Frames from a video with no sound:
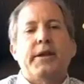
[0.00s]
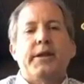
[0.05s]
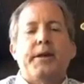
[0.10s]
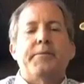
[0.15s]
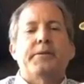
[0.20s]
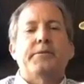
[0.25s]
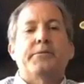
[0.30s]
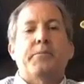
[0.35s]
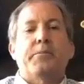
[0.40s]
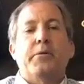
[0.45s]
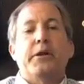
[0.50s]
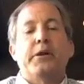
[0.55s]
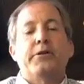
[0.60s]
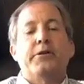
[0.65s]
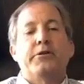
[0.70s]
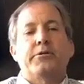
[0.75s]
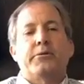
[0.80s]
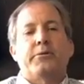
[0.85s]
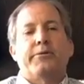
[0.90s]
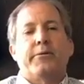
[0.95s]
is pretty
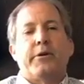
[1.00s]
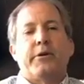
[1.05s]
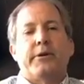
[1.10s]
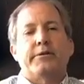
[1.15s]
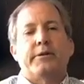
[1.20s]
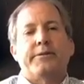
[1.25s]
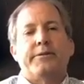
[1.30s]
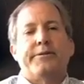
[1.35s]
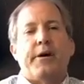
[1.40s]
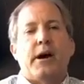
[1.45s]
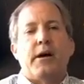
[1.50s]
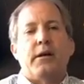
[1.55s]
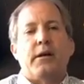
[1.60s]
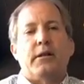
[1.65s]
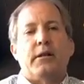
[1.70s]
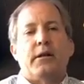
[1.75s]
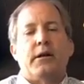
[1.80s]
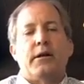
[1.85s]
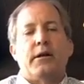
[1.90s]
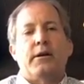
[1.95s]
unusual for us to file
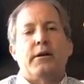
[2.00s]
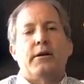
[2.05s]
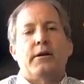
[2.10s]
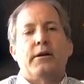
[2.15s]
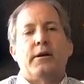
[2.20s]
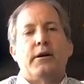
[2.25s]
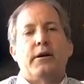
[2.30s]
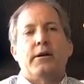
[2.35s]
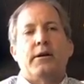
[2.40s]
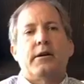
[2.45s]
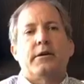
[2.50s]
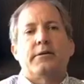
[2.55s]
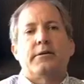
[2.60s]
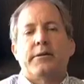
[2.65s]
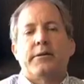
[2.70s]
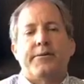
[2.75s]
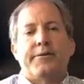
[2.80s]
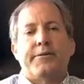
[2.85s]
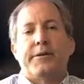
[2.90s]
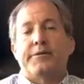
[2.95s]
to
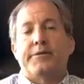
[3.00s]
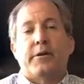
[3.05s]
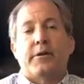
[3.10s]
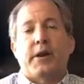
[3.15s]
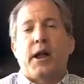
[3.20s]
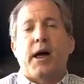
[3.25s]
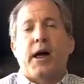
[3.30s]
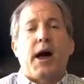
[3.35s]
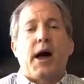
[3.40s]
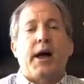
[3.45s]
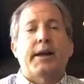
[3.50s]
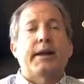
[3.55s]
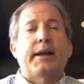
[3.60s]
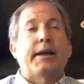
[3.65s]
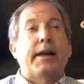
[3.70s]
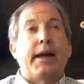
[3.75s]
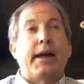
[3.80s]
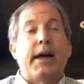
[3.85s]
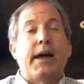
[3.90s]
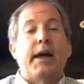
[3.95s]
the Fifth Circuit. I
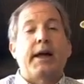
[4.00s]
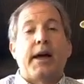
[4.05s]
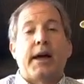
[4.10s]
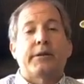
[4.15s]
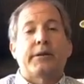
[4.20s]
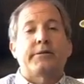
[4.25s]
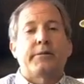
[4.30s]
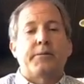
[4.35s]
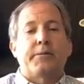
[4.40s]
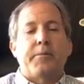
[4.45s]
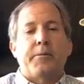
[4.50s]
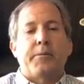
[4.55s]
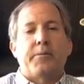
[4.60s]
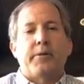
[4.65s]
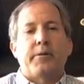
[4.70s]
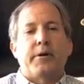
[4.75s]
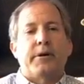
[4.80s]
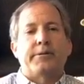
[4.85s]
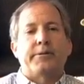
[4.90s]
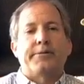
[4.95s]
can't actually
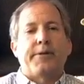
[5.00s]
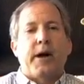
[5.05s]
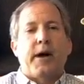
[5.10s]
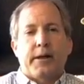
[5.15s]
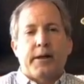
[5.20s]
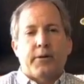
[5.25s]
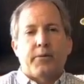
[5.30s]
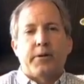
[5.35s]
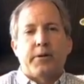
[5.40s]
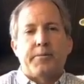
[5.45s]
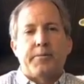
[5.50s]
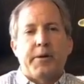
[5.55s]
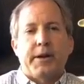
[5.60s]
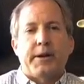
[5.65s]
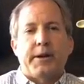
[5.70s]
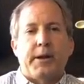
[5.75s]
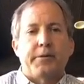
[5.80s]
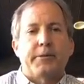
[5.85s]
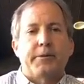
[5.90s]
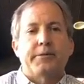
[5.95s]
remember us filing a writ of
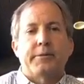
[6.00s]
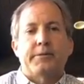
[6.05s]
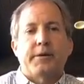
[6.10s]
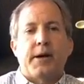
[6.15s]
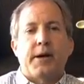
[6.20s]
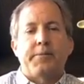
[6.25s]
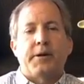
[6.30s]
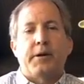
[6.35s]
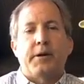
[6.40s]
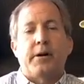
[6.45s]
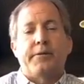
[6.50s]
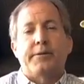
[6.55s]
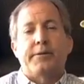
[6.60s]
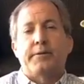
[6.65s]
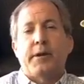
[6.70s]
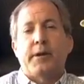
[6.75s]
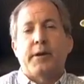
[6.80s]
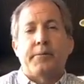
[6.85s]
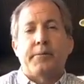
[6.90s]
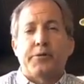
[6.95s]
mandamus since I've been in
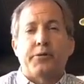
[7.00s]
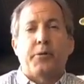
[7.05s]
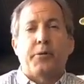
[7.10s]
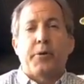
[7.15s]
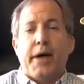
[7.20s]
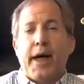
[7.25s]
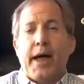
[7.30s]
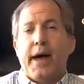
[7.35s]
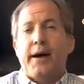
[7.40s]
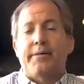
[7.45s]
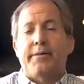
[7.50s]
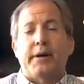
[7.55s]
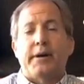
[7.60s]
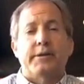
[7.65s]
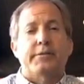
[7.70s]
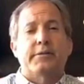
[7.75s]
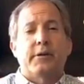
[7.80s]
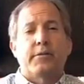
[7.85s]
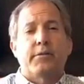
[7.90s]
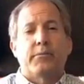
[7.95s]
office. I'm sure we have. I
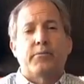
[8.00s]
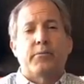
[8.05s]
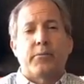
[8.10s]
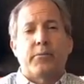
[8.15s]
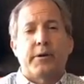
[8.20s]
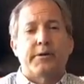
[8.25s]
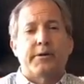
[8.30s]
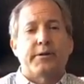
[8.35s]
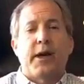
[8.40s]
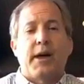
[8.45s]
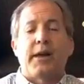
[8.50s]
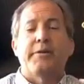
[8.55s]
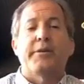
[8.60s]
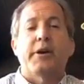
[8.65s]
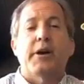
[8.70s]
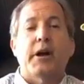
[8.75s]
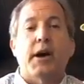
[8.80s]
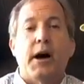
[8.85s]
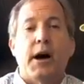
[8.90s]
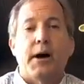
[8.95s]
just don't. It's not a
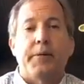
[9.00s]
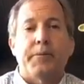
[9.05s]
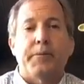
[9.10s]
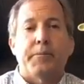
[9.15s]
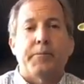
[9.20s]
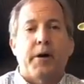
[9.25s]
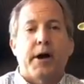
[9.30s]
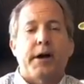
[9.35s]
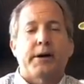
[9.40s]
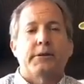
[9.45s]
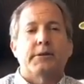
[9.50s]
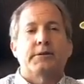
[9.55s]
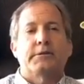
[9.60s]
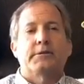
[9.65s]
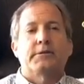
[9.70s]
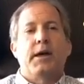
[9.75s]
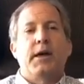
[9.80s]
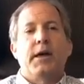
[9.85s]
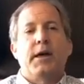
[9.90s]
very common practice.